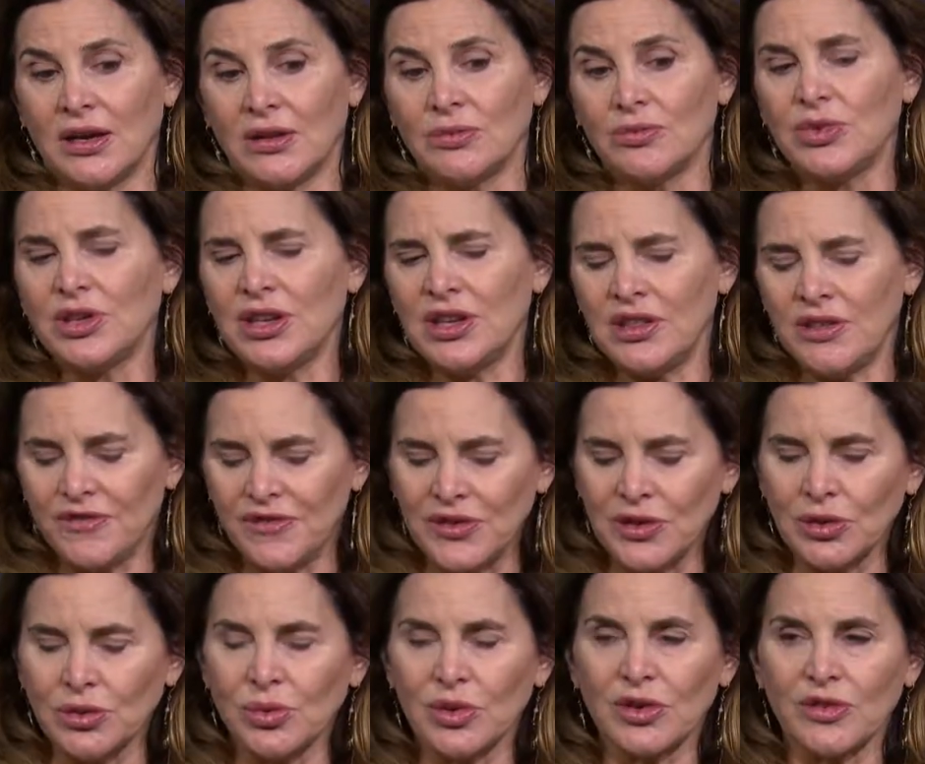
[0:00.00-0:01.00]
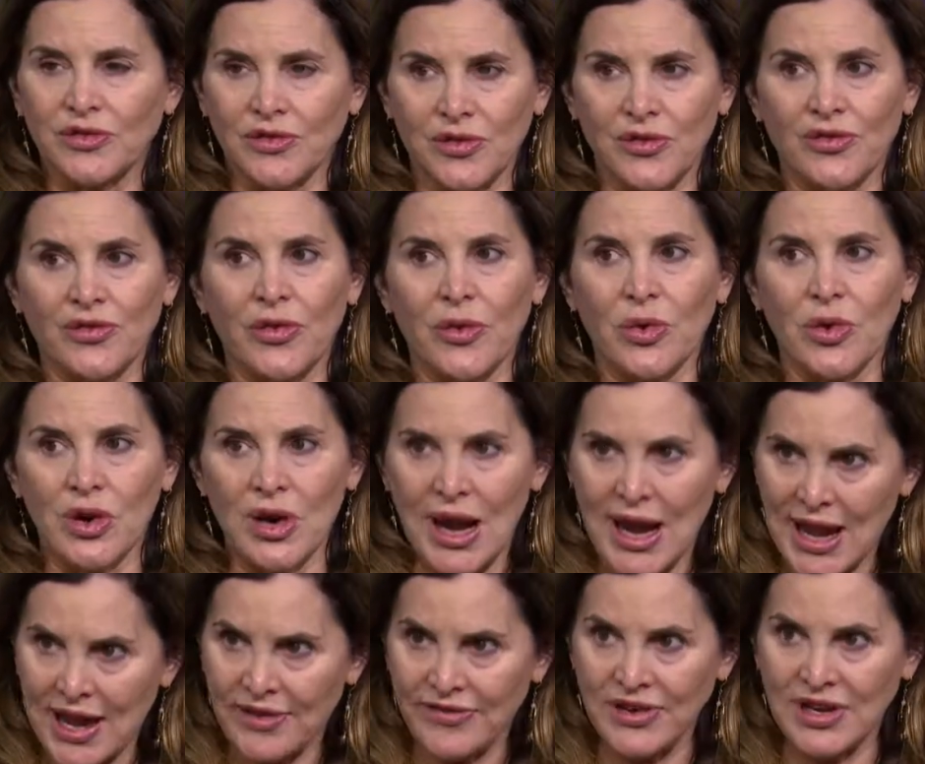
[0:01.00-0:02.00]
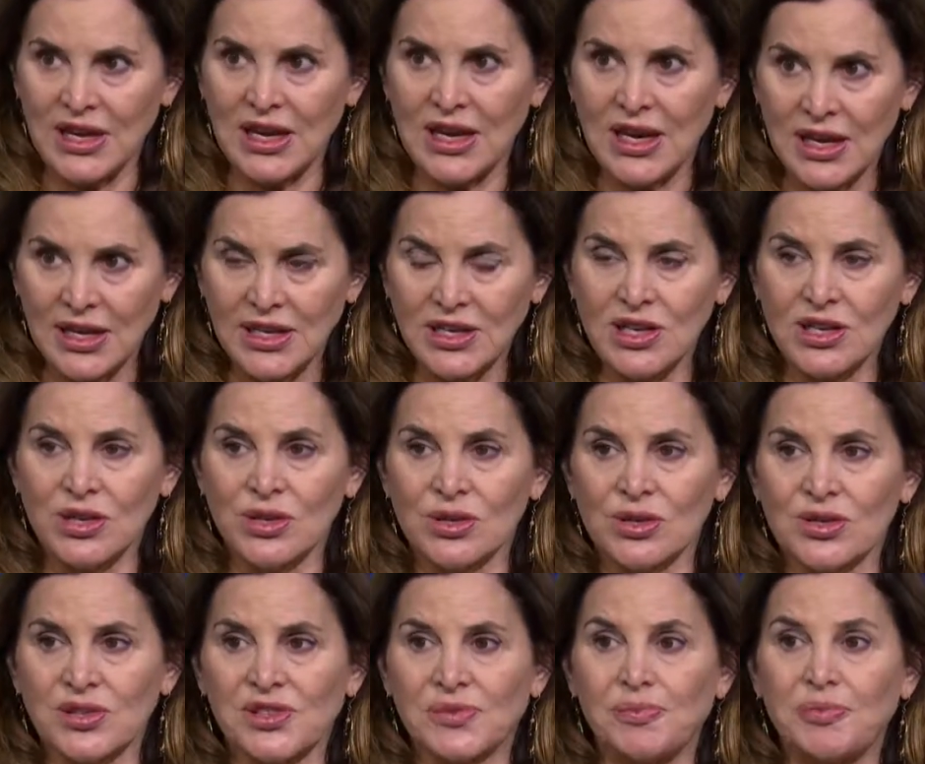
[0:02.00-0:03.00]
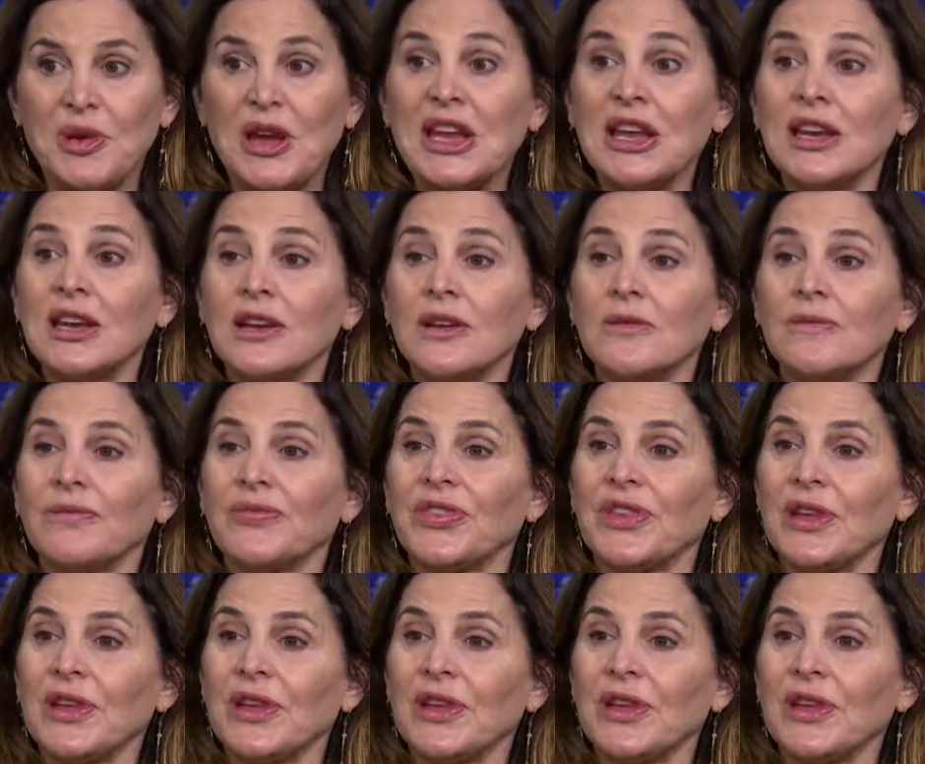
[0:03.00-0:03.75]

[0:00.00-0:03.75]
really the fieldwork for 4 heavy years, beginning